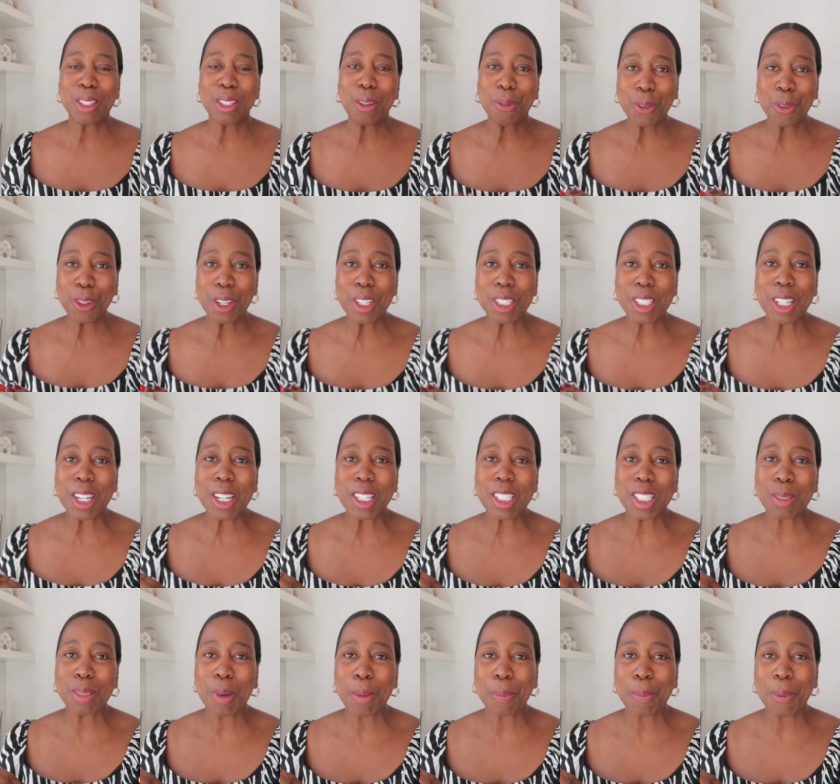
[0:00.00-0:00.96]
So the first
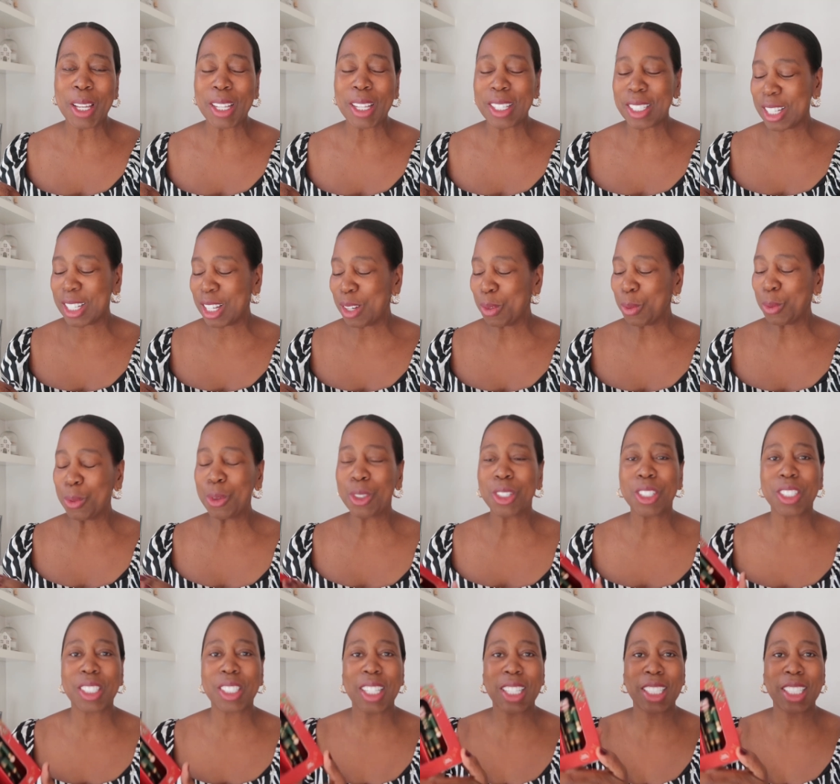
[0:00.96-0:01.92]
item I picked up
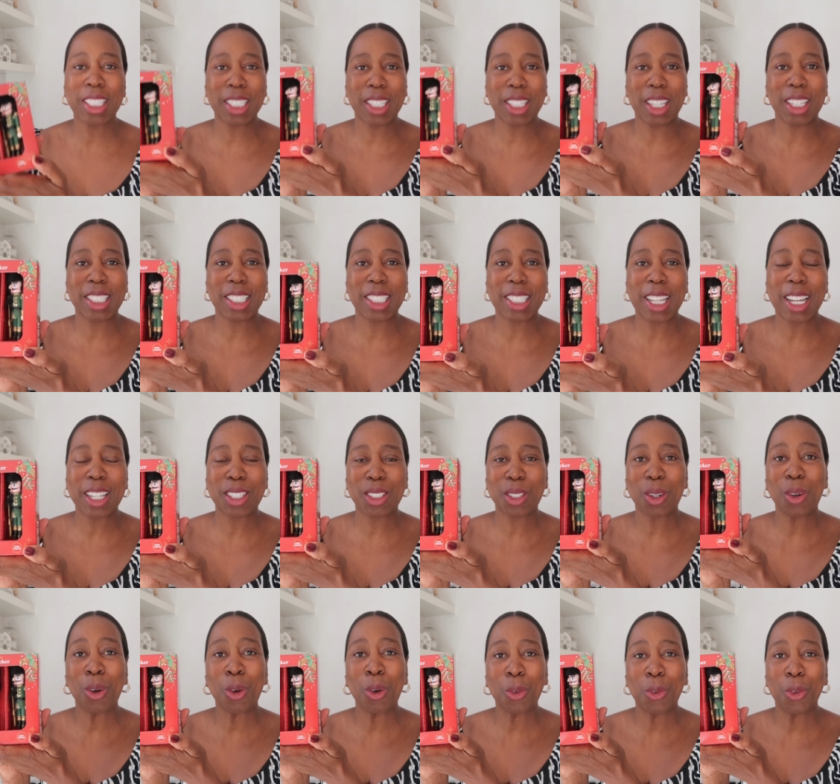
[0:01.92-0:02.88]
was this
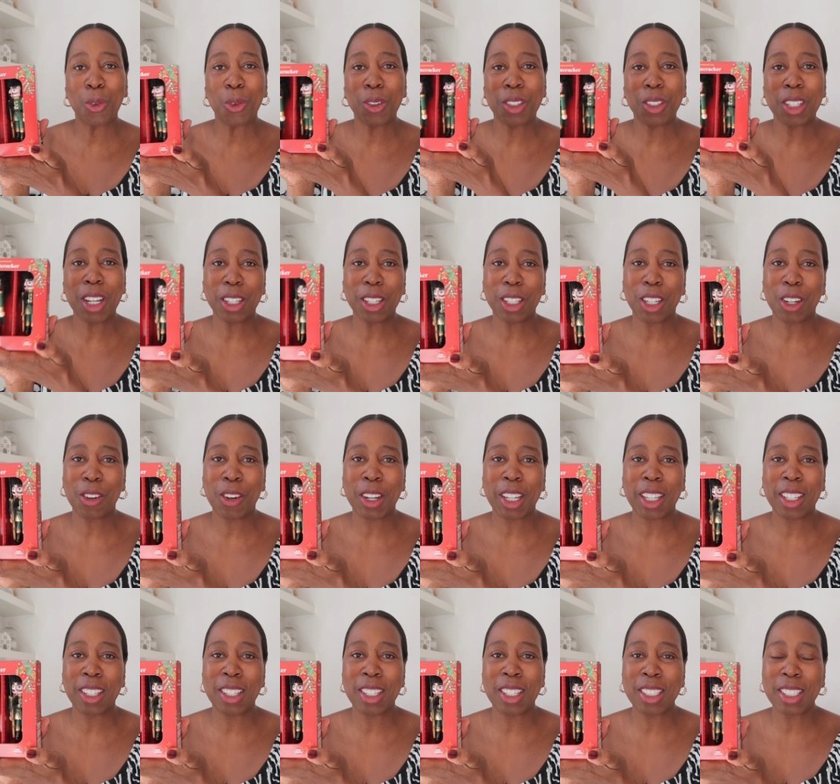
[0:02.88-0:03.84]
set of
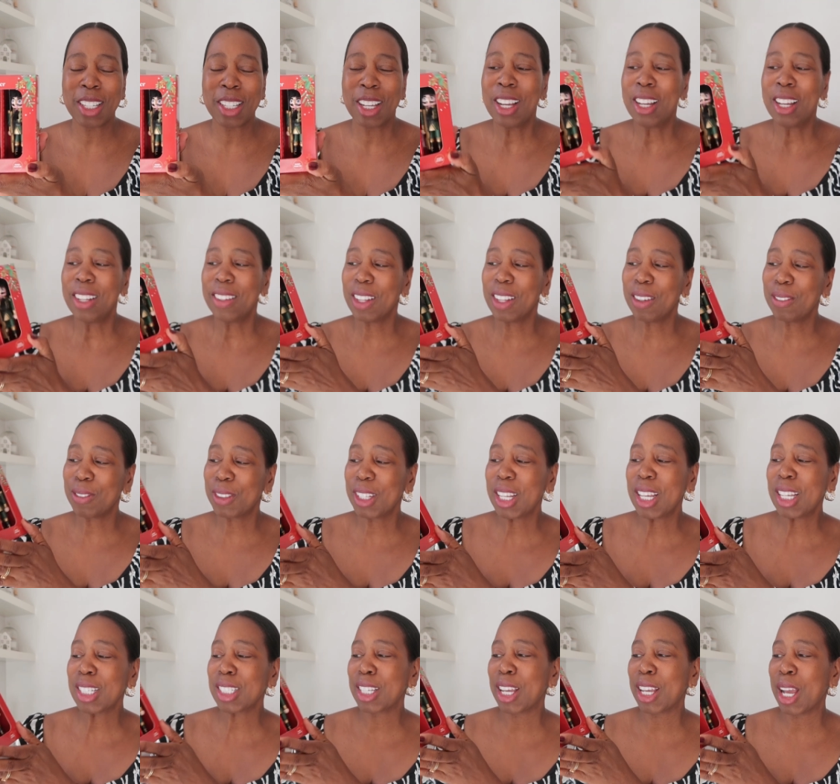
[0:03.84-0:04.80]
nutcrackers. Now,
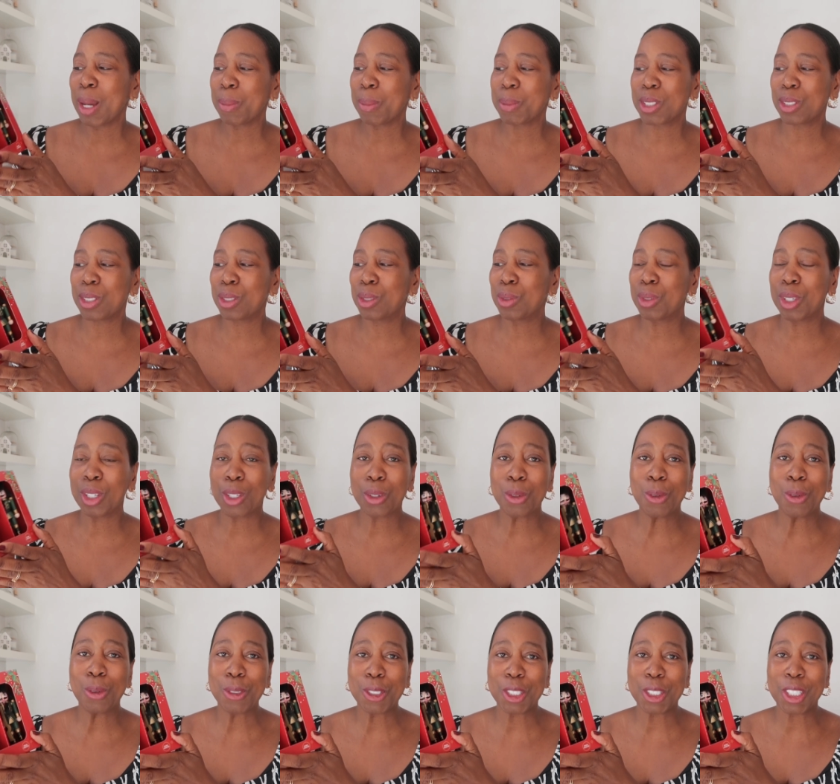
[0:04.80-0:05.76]
these are absolutely
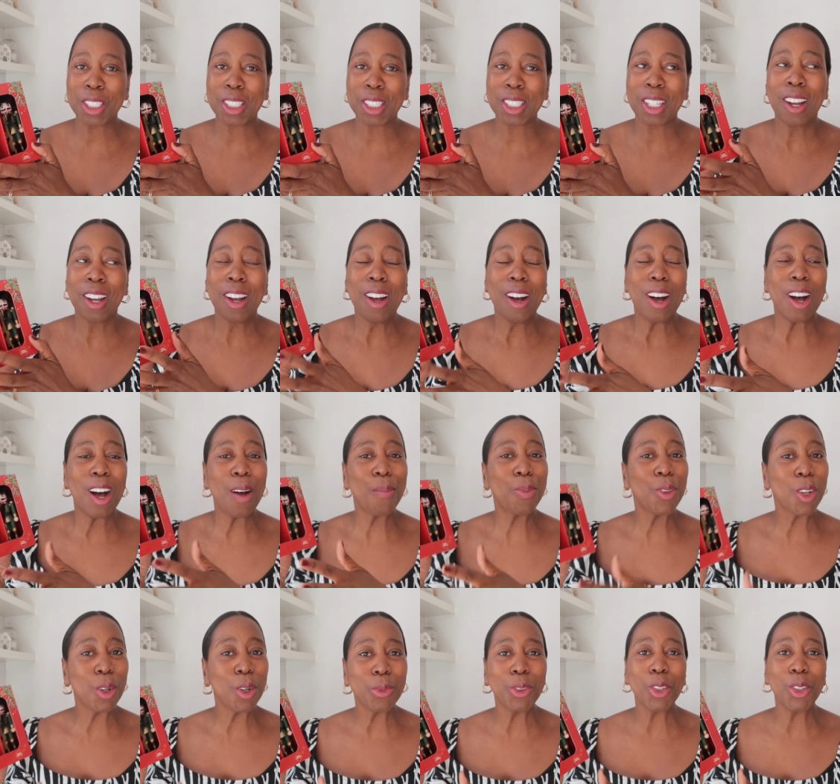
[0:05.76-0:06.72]
gorgeous.
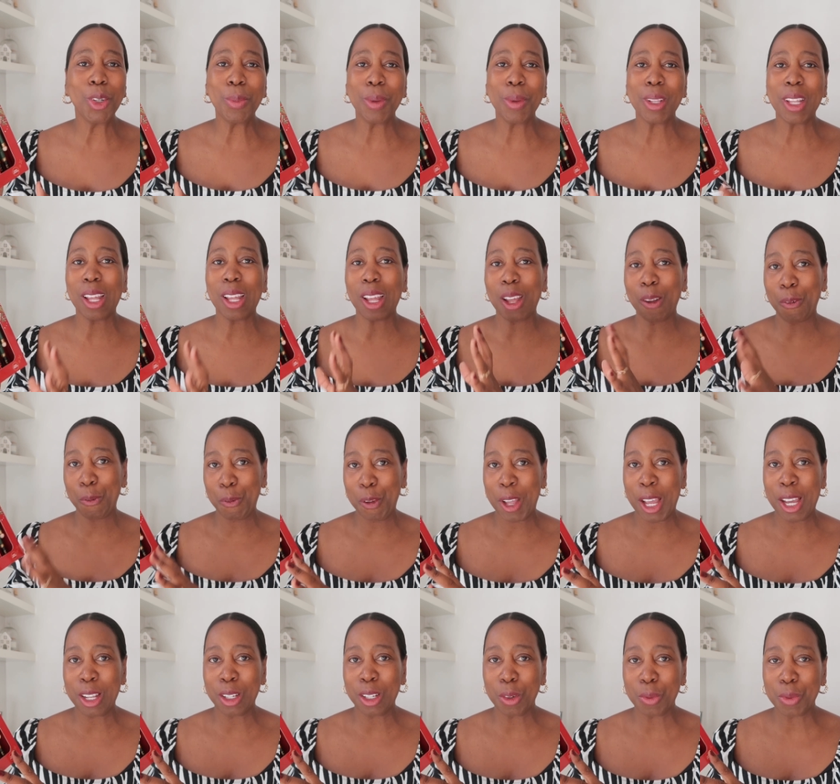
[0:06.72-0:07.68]
I'm not normally a
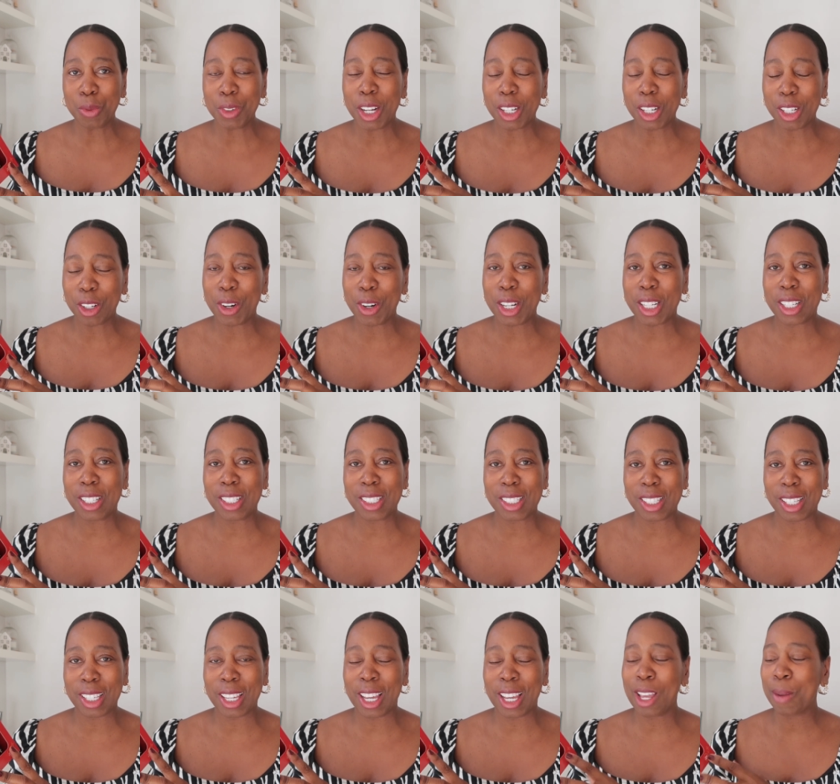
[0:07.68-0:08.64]
fan of
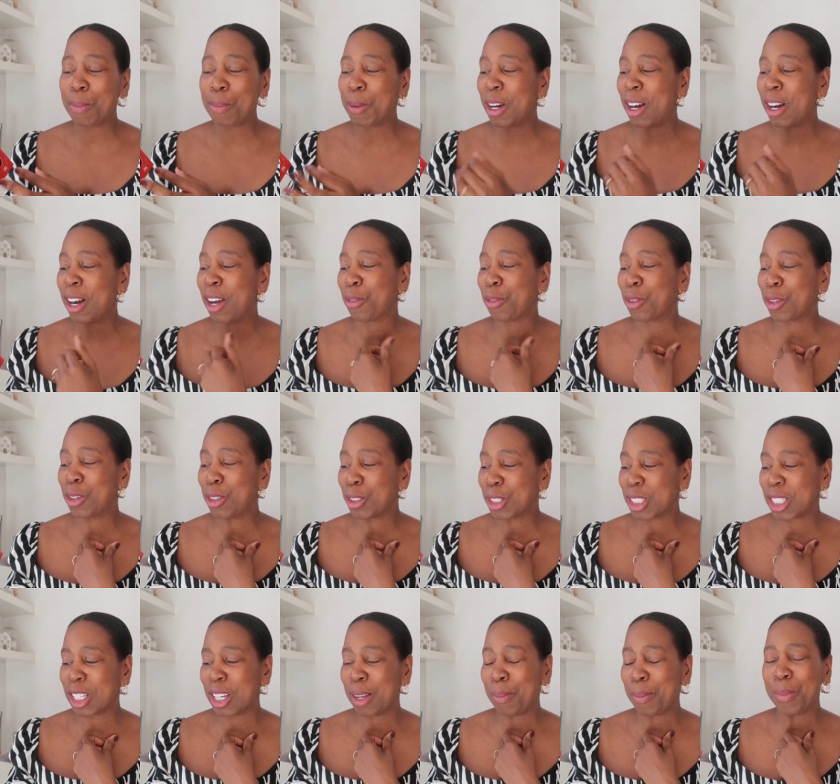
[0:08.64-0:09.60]
nutcrackers, okay, but I've
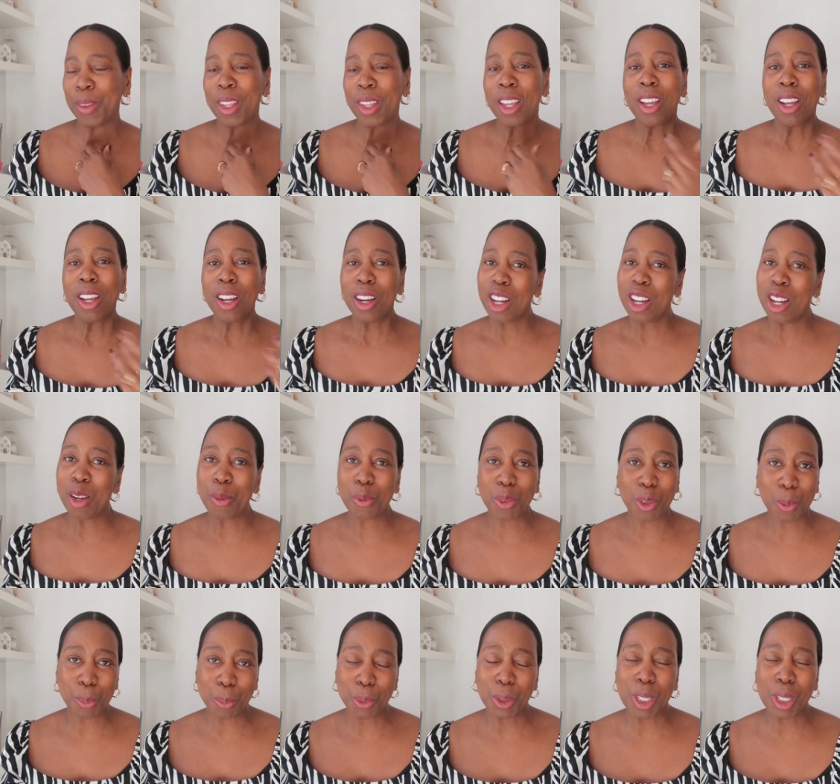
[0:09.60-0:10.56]
got some
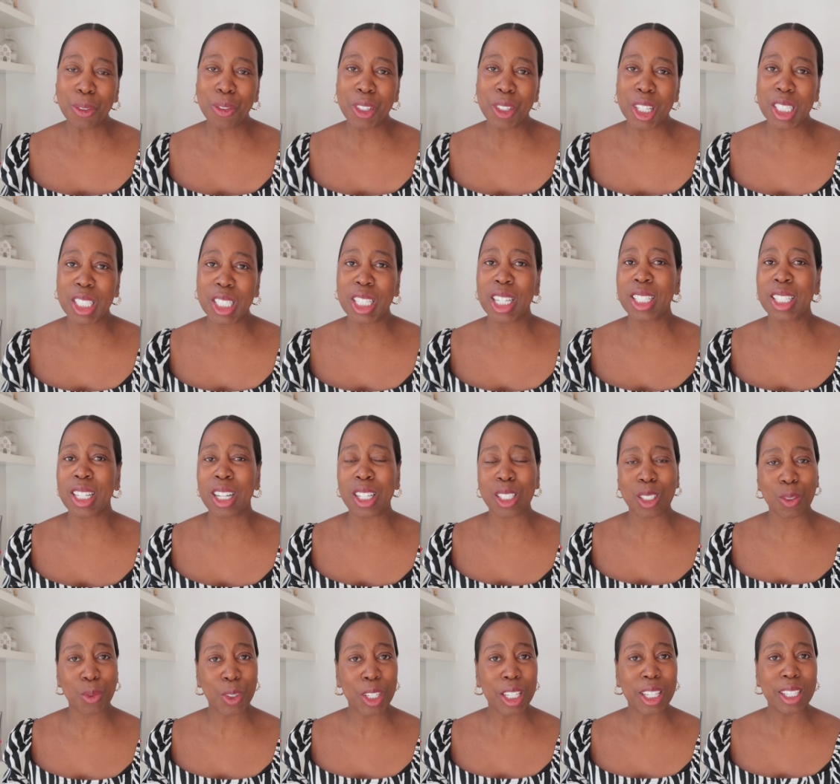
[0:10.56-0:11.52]
um, from previous year that I
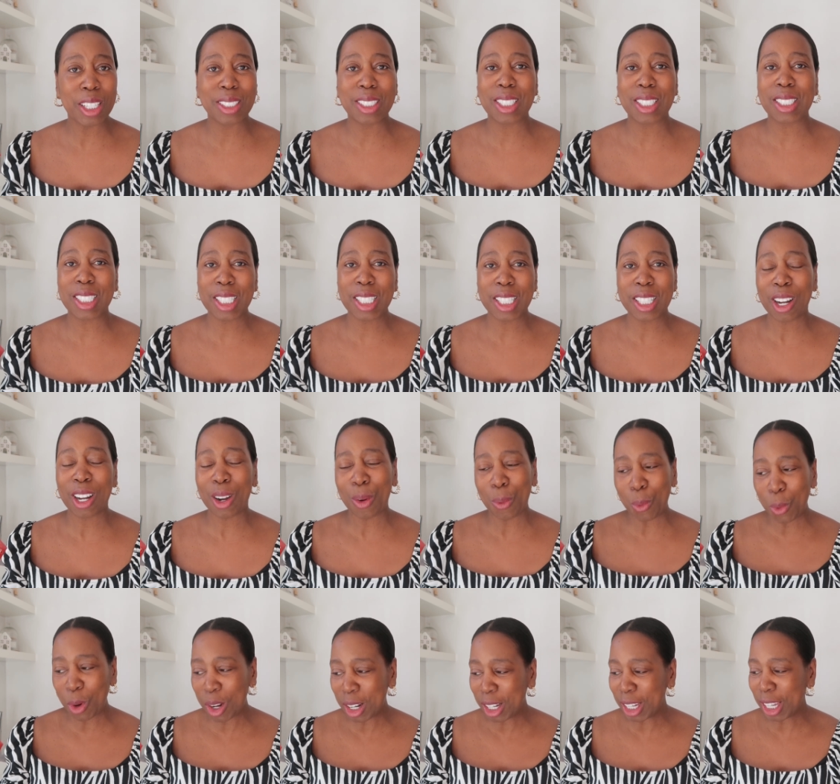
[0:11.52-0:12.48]
was thinking to
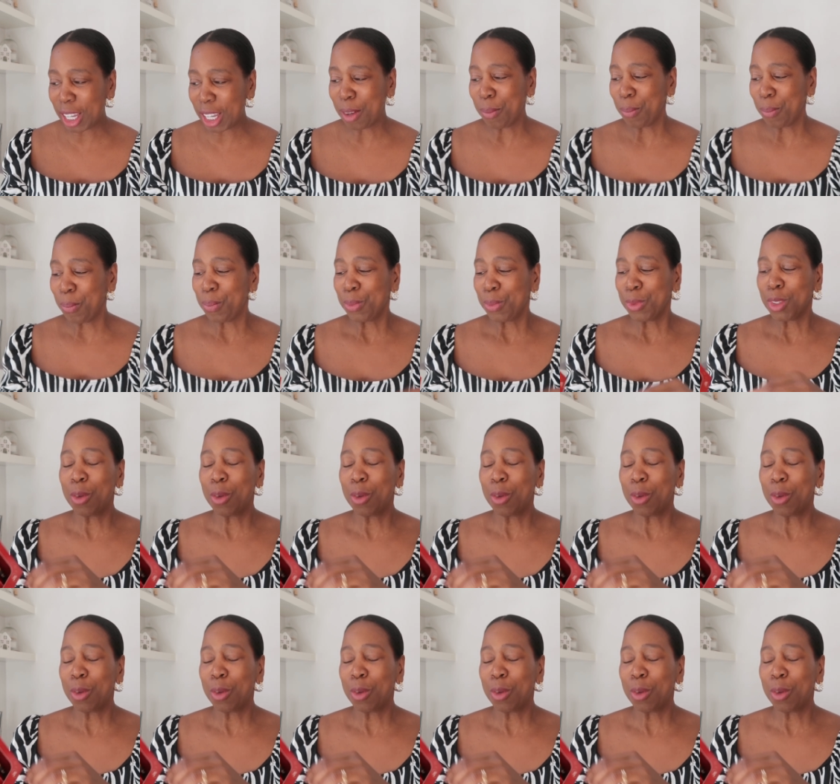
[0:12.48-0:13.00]
DIY.